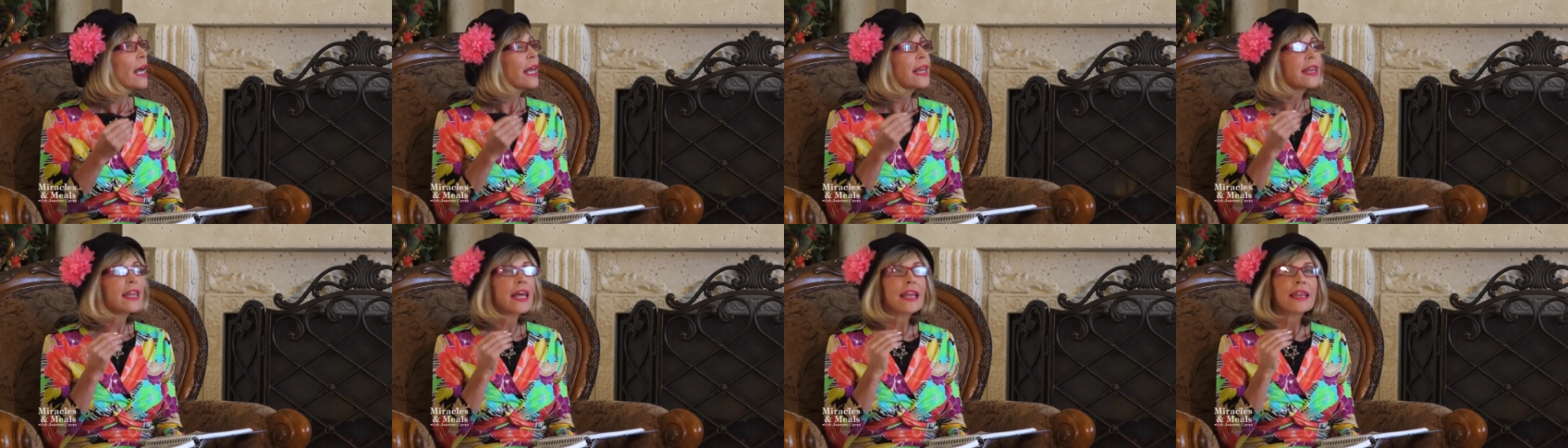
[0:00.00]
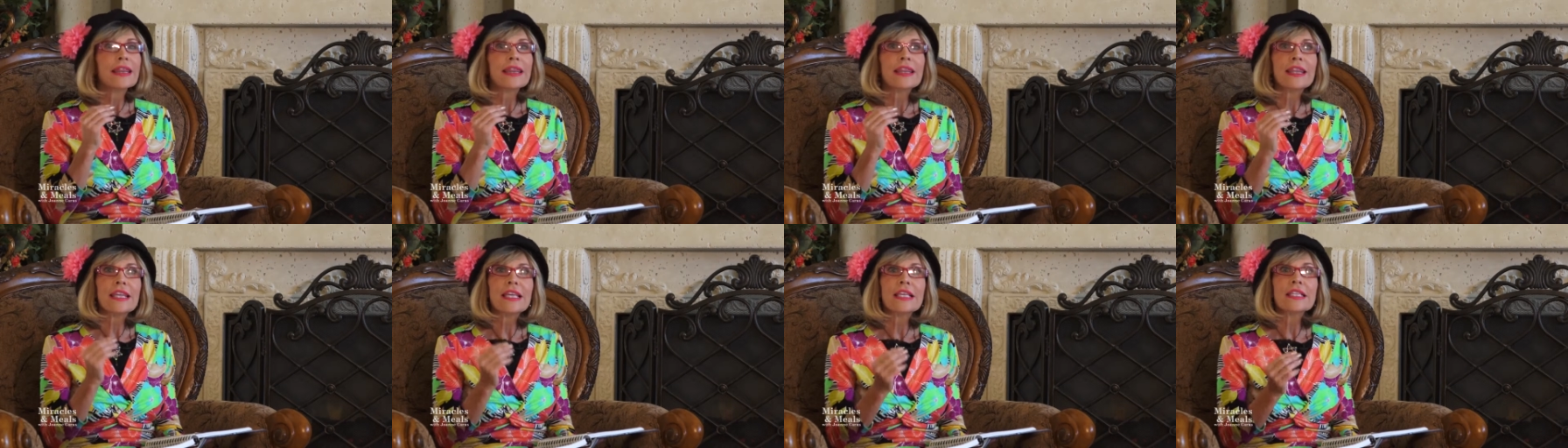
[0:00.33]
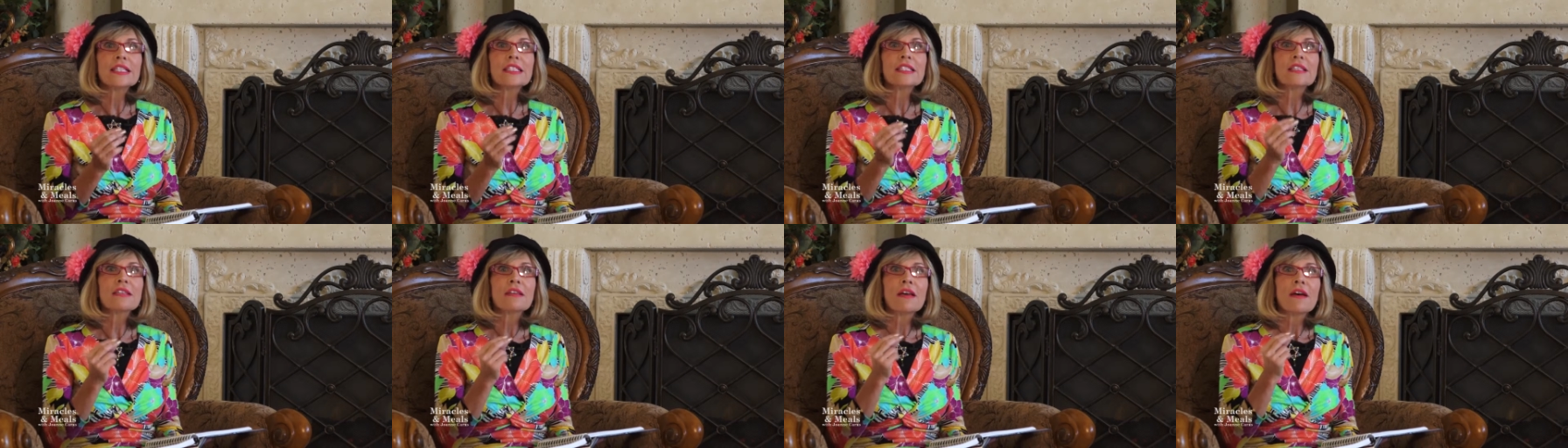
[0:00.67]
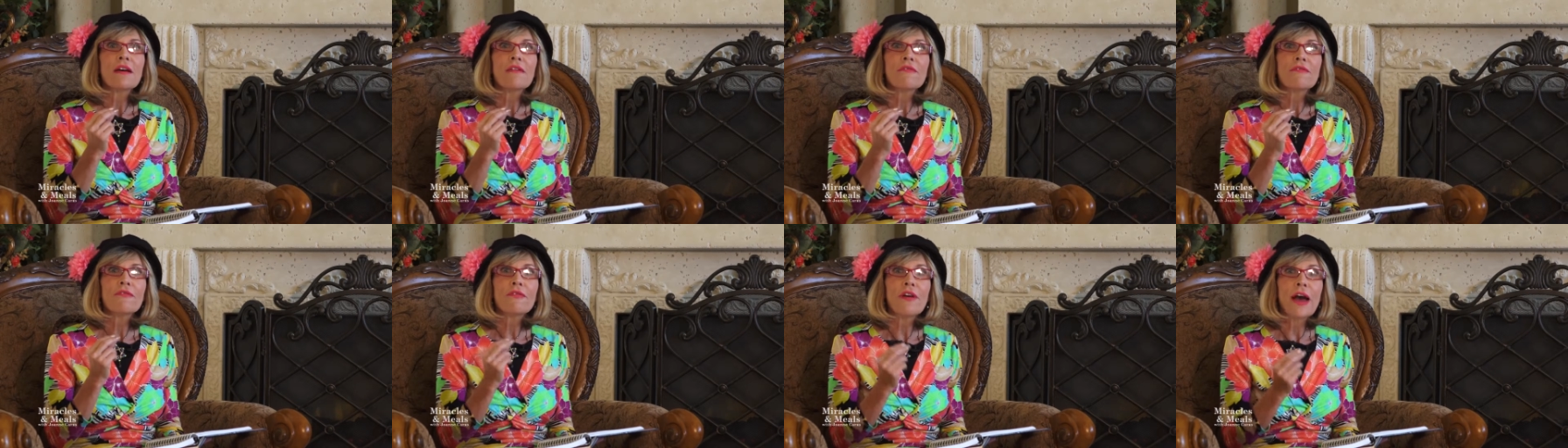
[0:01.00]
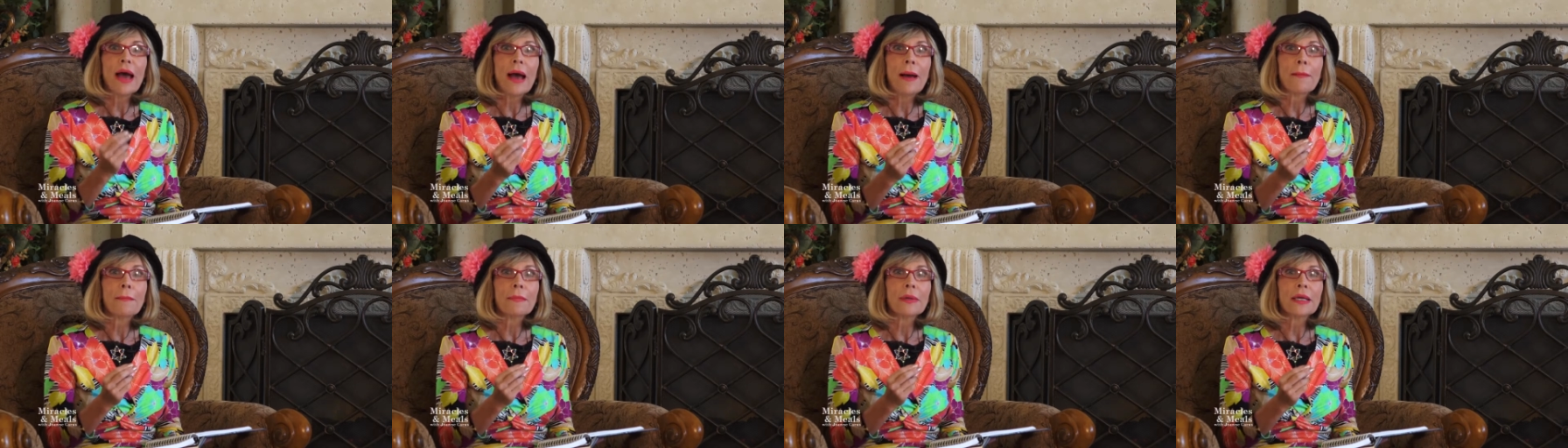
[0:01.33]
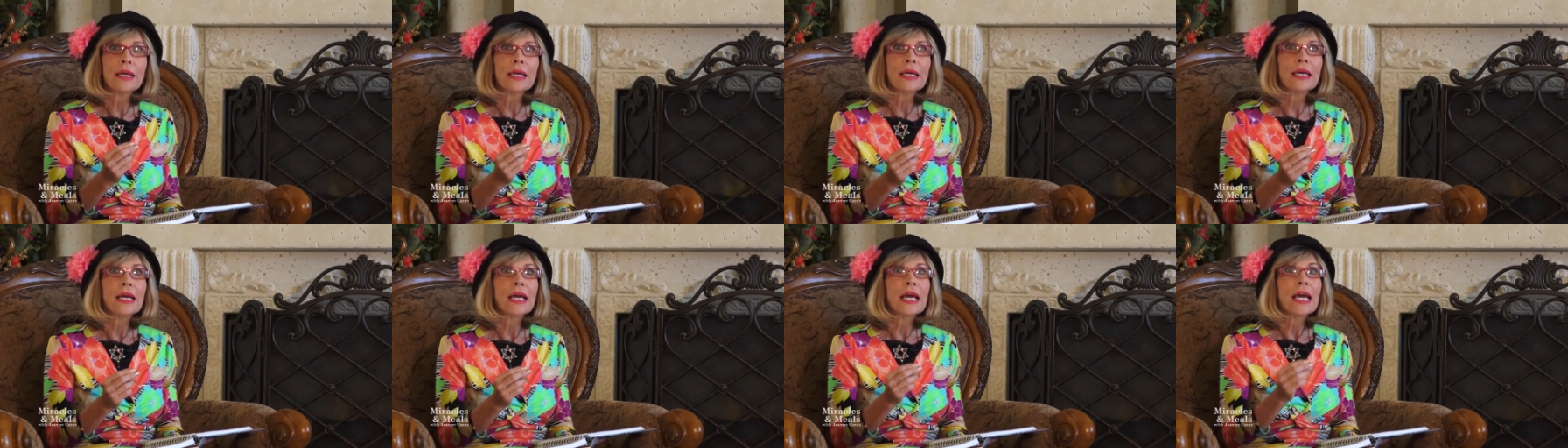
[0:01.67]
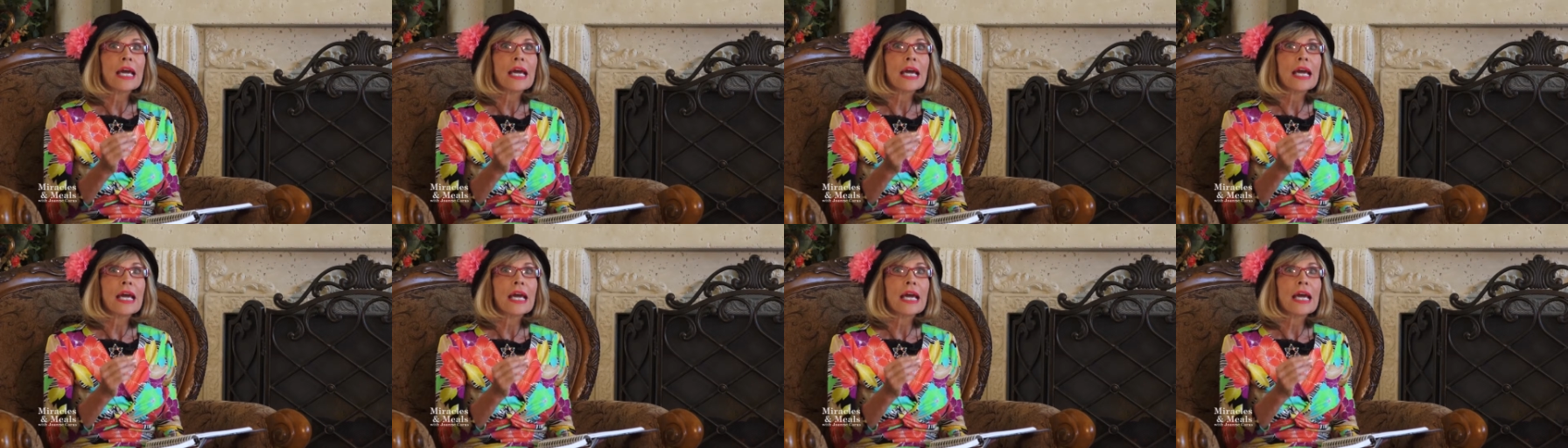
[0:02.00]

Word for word: that this family